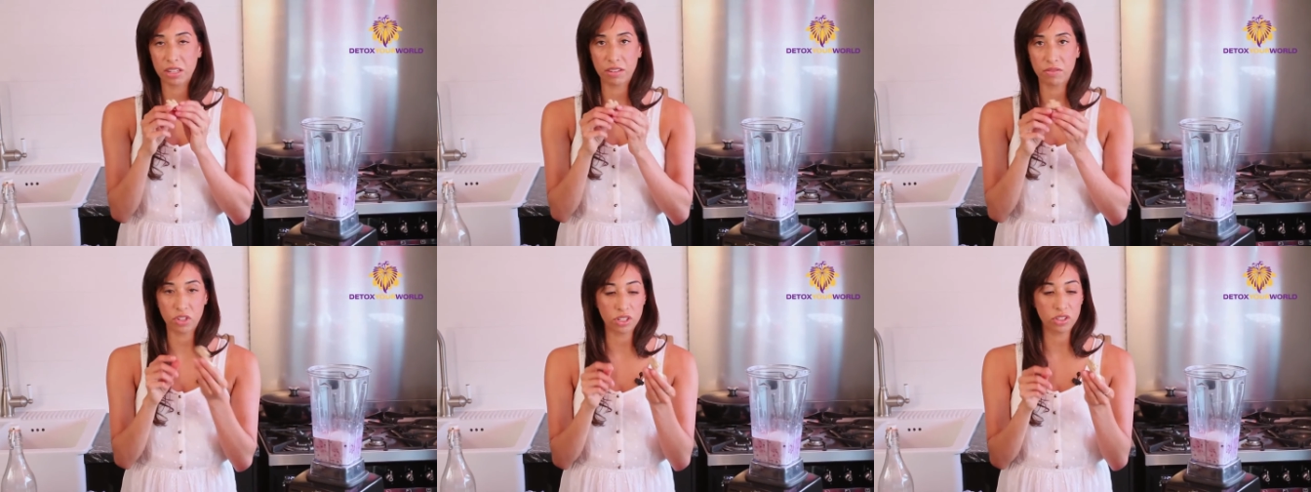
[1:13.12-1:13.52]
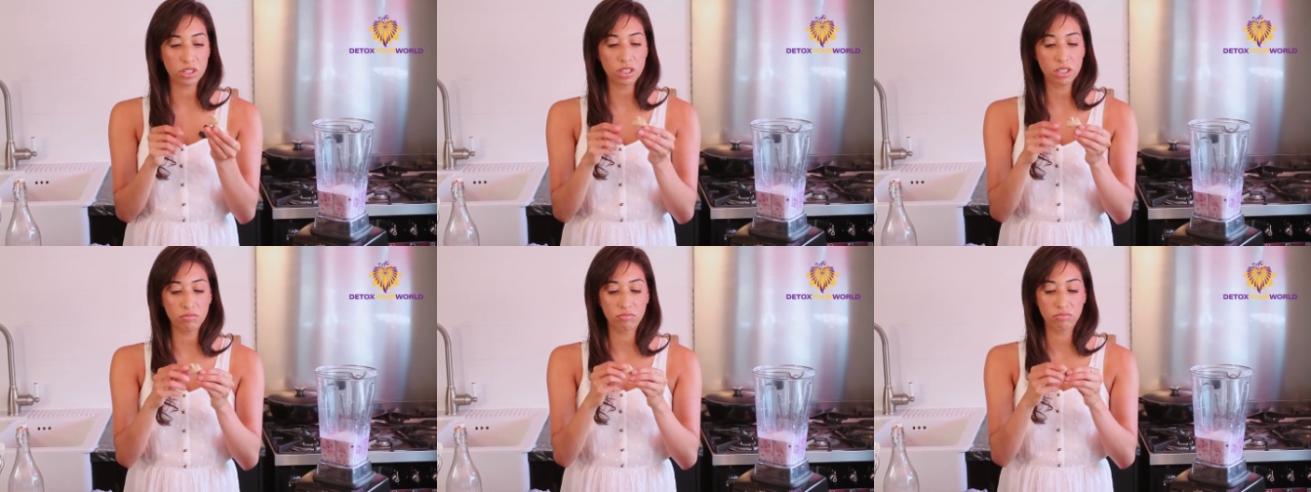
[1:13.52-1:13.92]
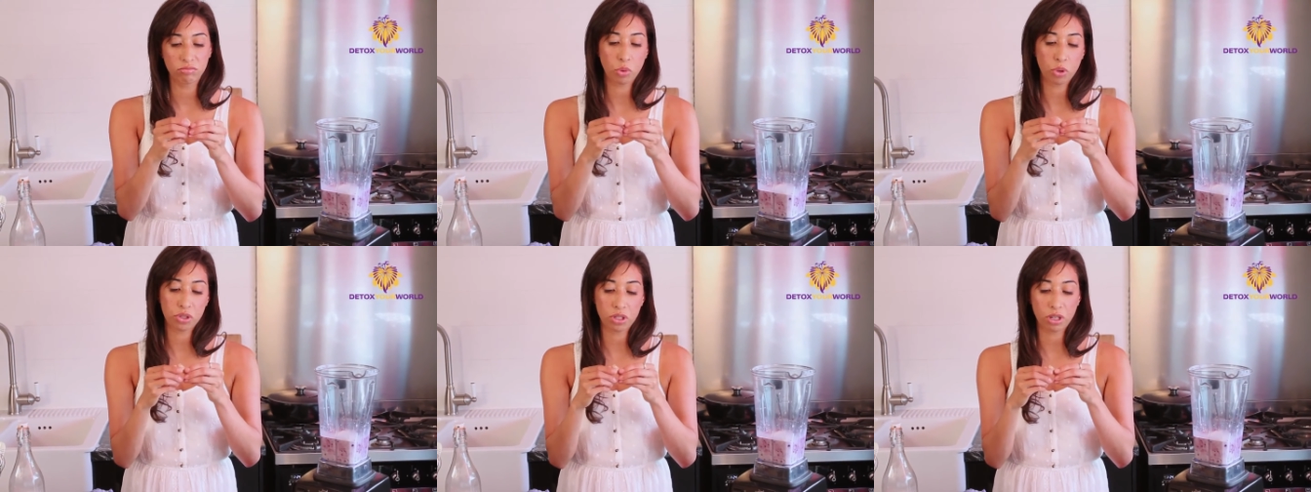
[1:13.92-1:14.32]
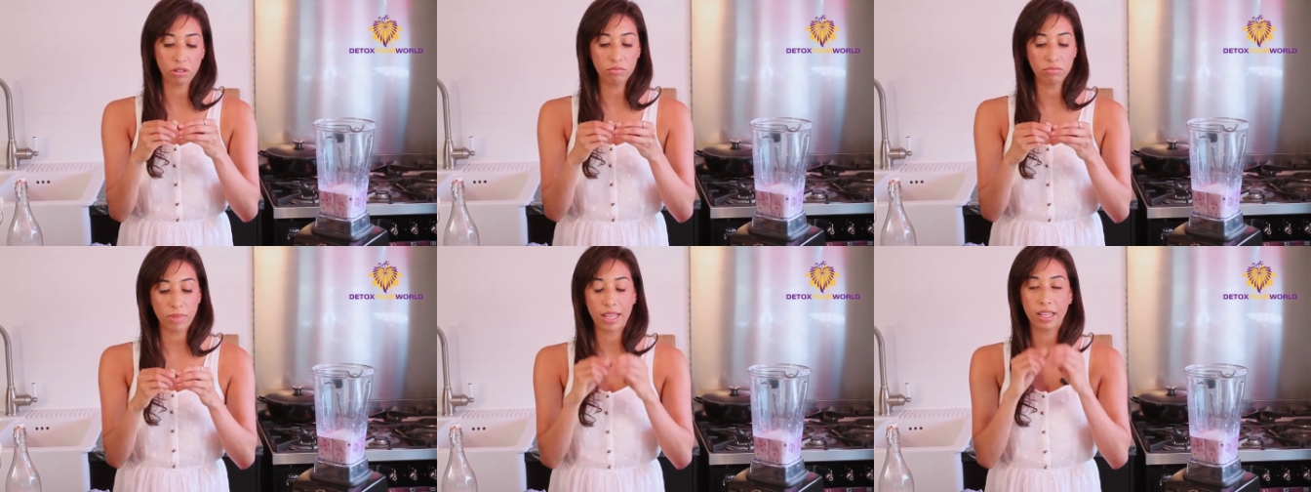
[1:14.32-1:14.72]
of ginger or
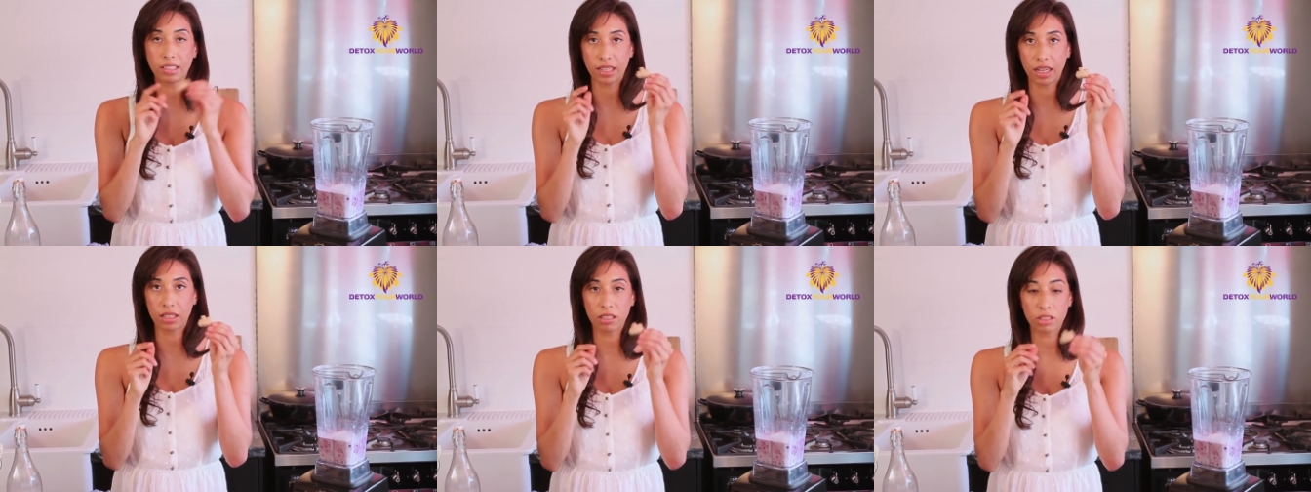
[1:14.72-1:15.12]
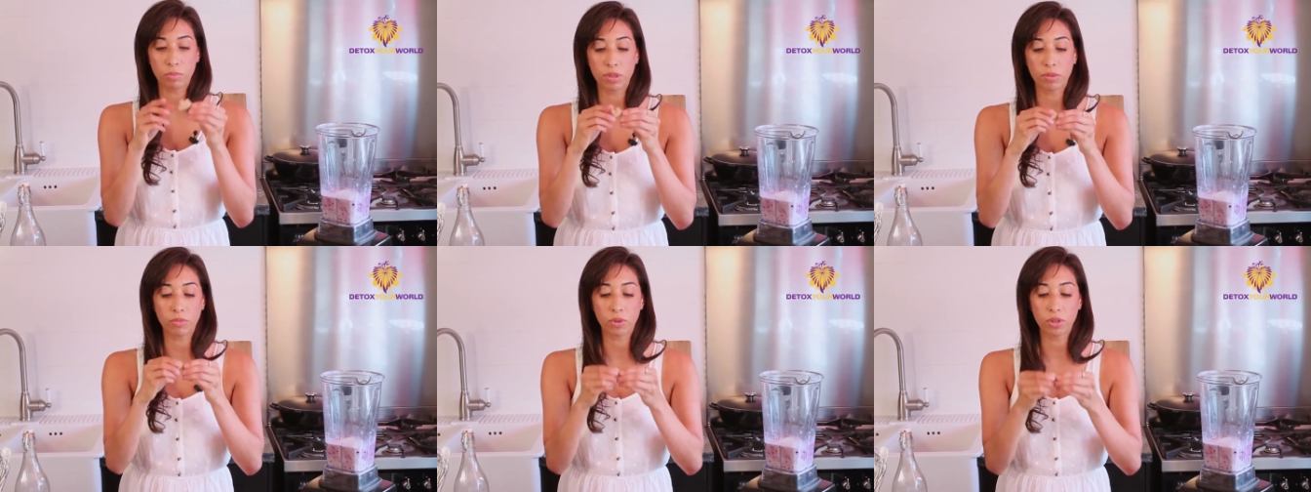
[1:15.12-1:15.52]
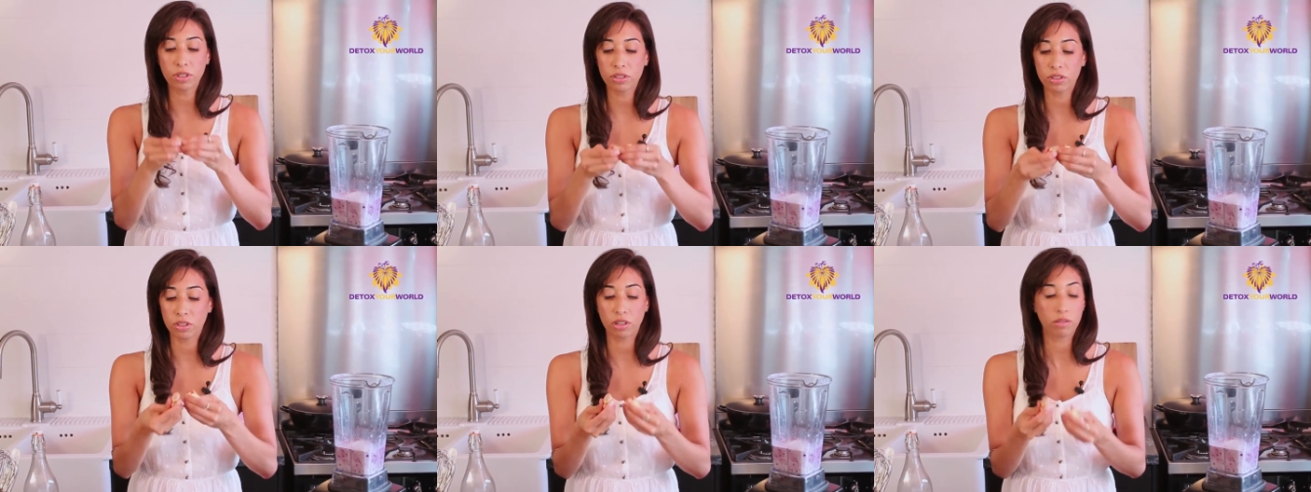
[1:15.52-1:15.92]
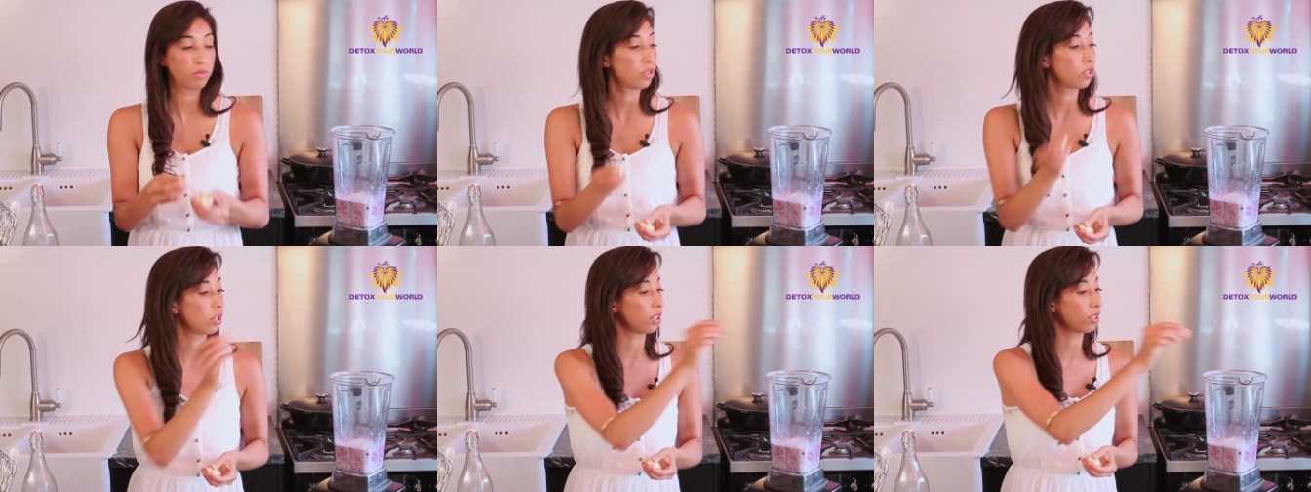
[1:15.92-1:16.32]
so. I like to add a little bit more, so
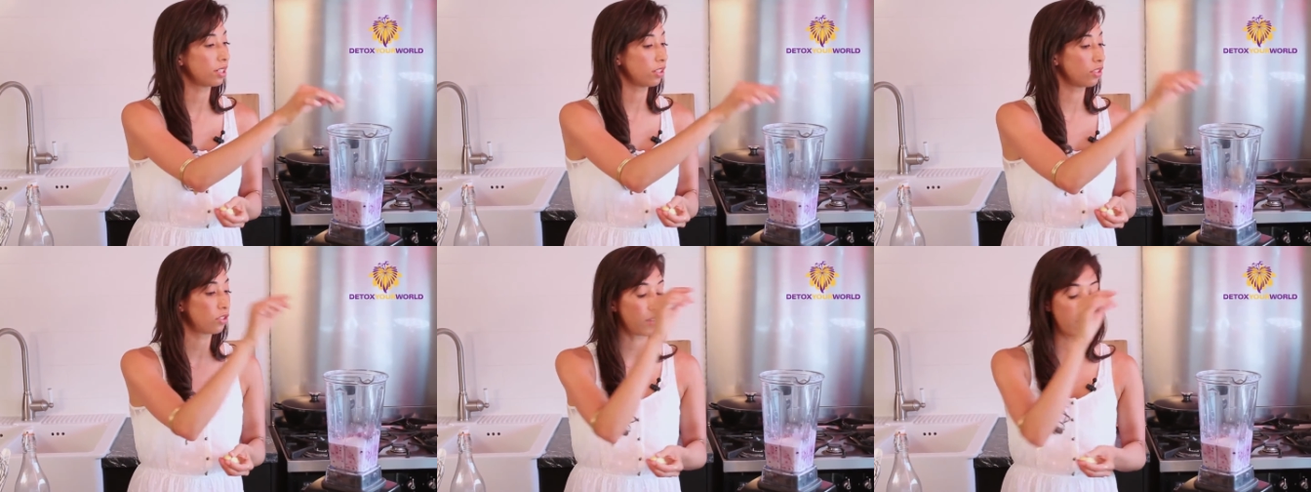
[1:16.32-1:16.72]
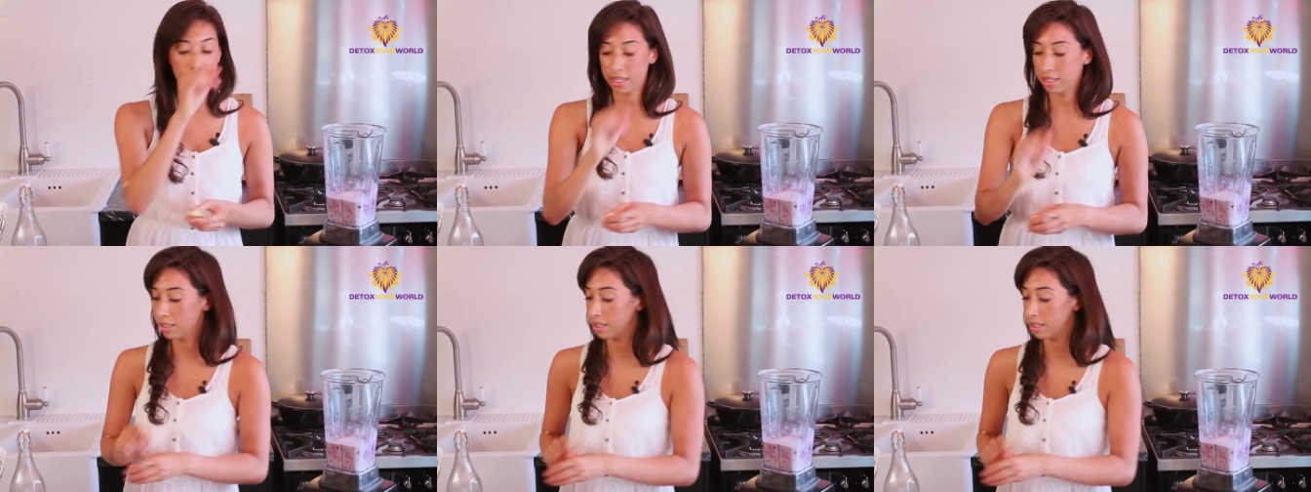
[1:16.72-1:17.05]
just toss that straight in.